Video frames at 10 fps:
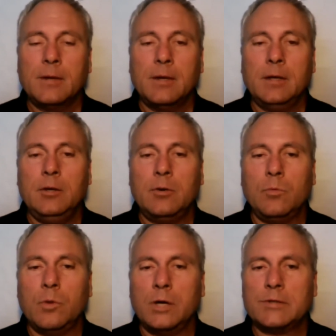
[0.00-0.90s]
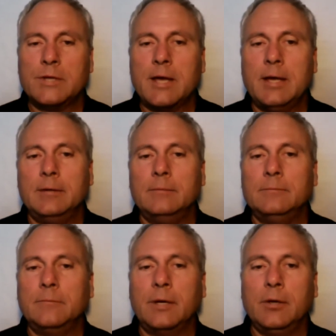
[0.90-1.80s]
And you can watch that
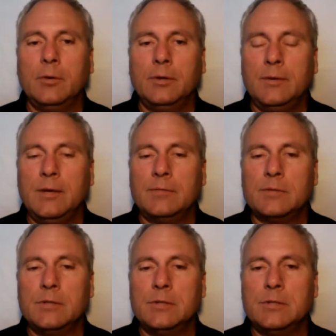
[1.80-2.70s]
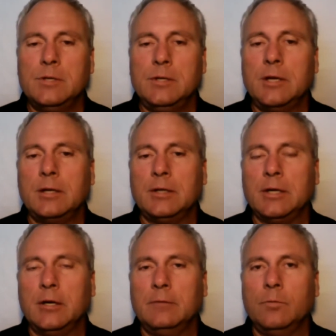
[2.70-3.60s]
by going to the
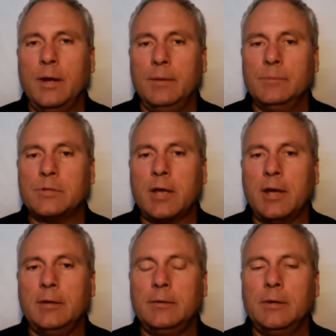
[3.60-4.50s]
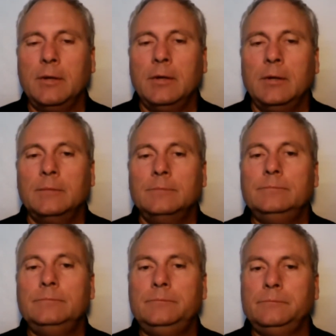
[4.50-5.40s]
fcc.gov website.
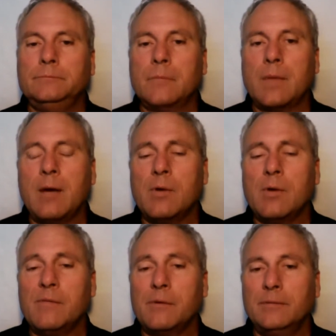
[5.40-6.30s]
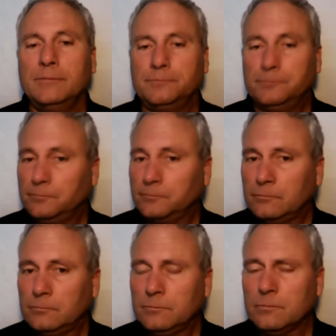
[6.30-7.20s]
However,
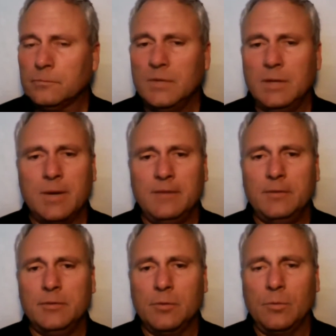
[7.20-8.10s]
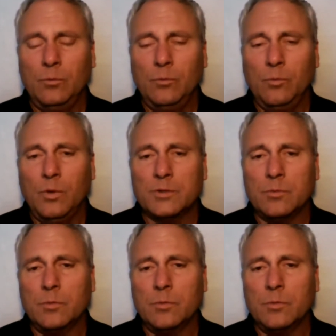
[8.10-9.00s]
in my view, there wasn't
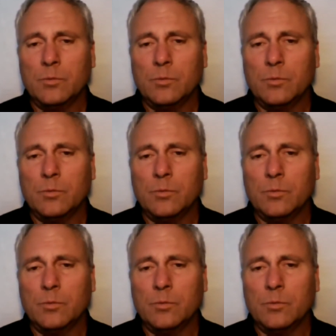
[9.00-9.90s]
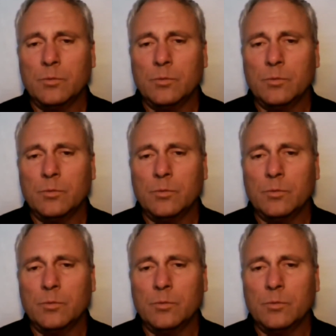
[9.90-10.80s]
really much that was said or
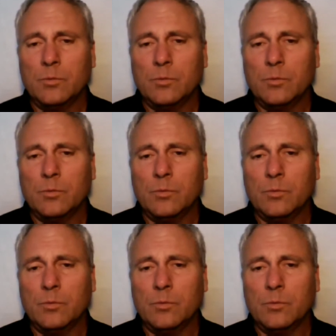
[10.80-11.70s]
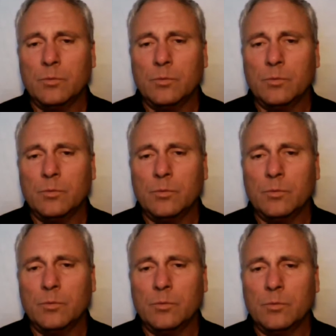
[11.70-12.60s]
much of substance that
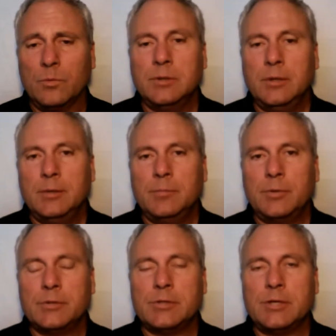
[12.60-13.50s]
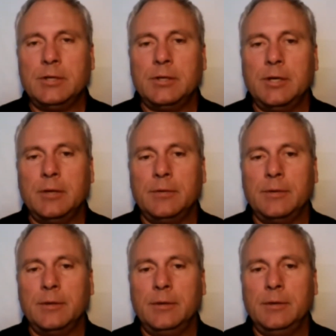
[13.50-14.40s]
was presented other
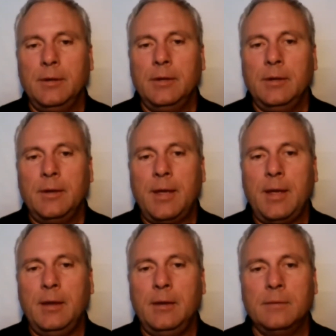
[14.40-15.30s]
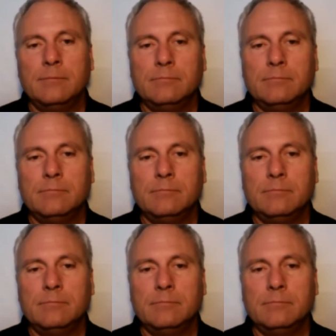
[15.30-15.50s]
than, hey,